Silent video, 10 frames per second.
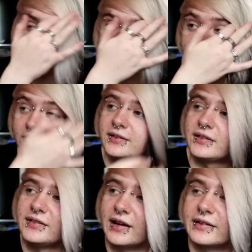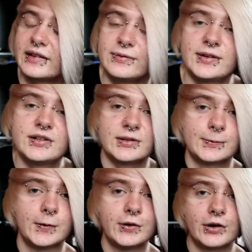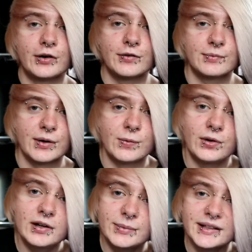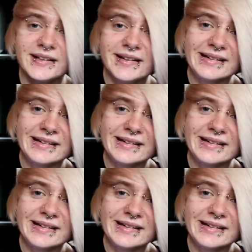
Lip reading: It still isn't technically finished, it's fallen off of my wall a bit,